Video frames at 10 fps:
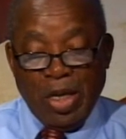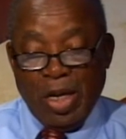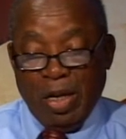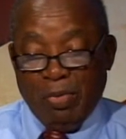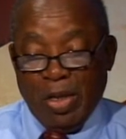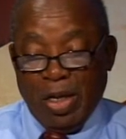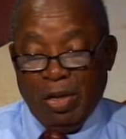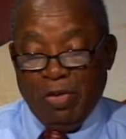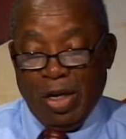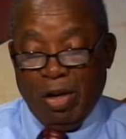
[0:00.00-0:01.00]
I have been
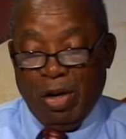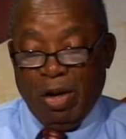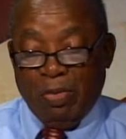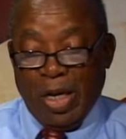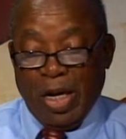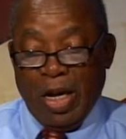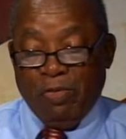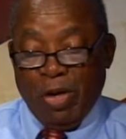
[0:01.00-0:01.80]
living there all my life.